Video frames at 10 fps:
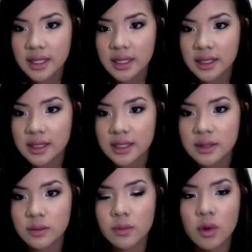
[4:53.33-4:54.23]
is
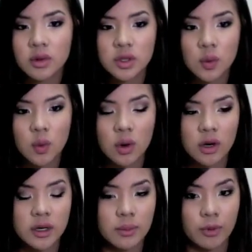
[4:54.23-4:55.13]
most
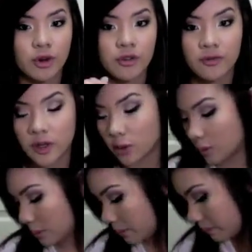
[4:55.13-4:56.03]
worn
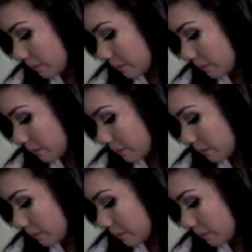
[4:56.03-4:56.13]
perfume.